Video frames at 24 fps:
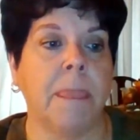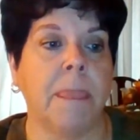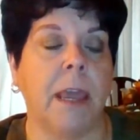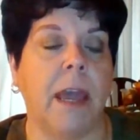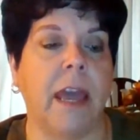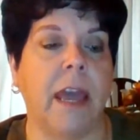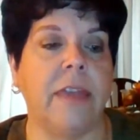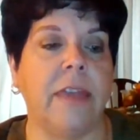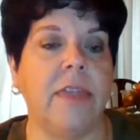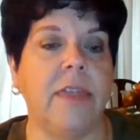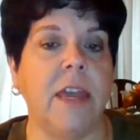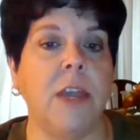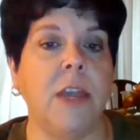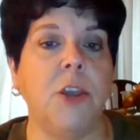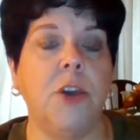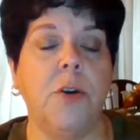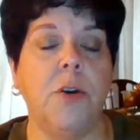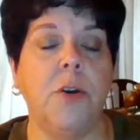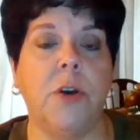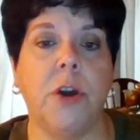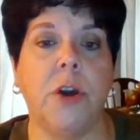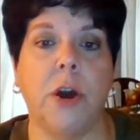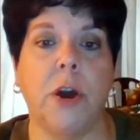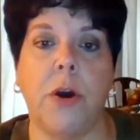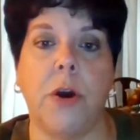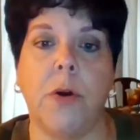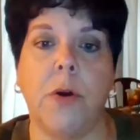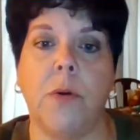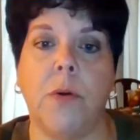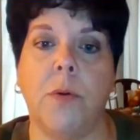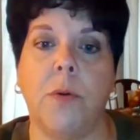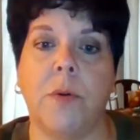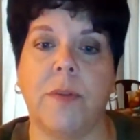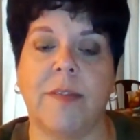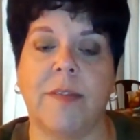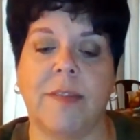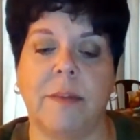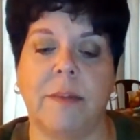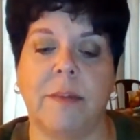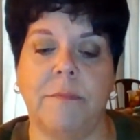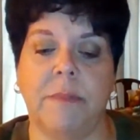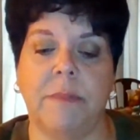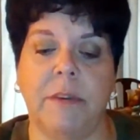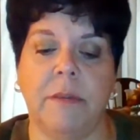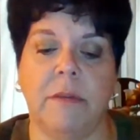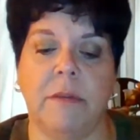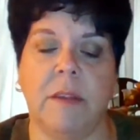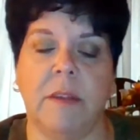and then you go
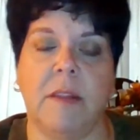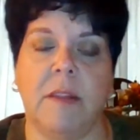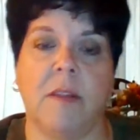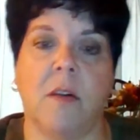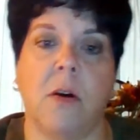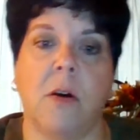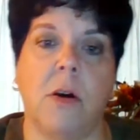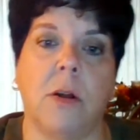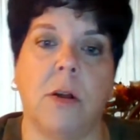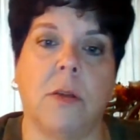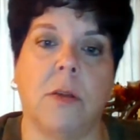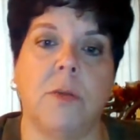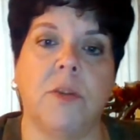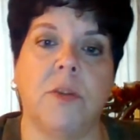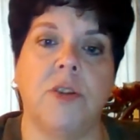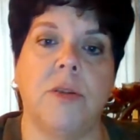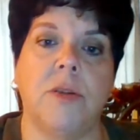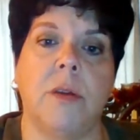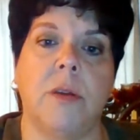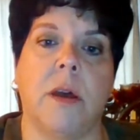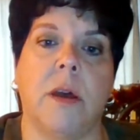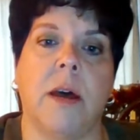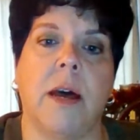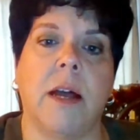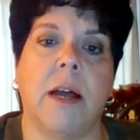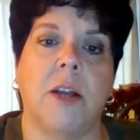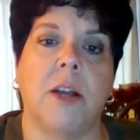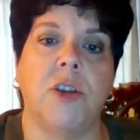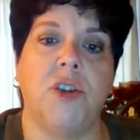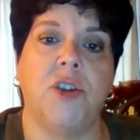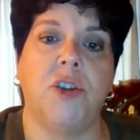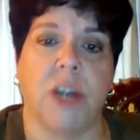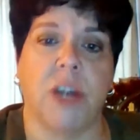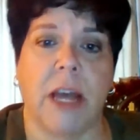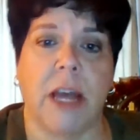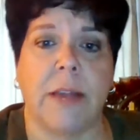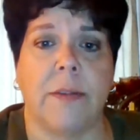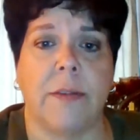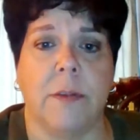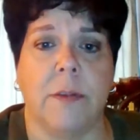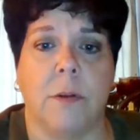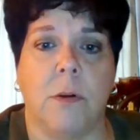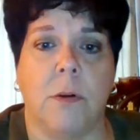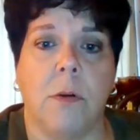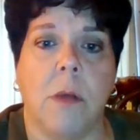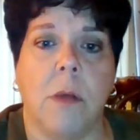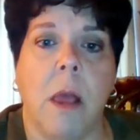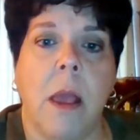something that's called
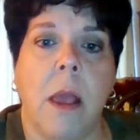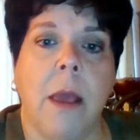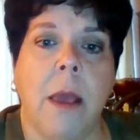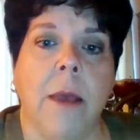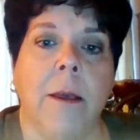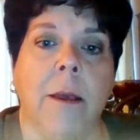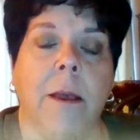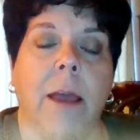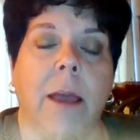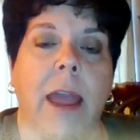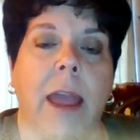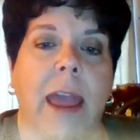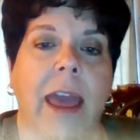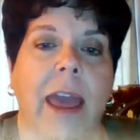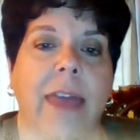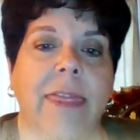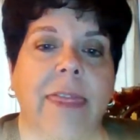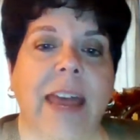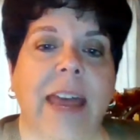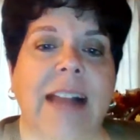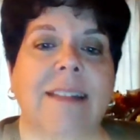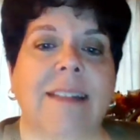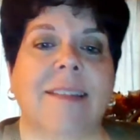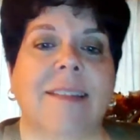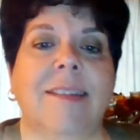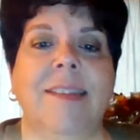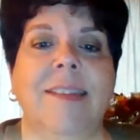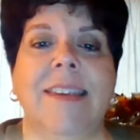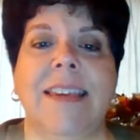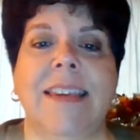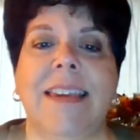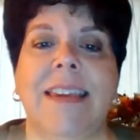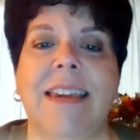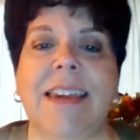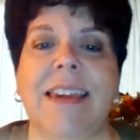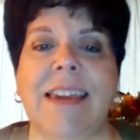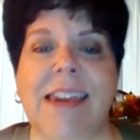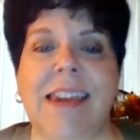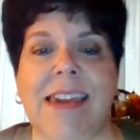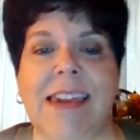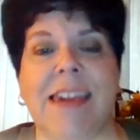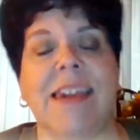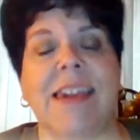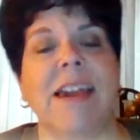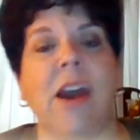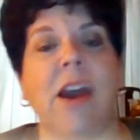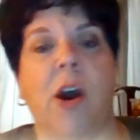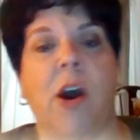DEOSIL, and that's
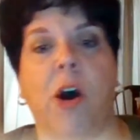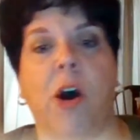DEOSIL,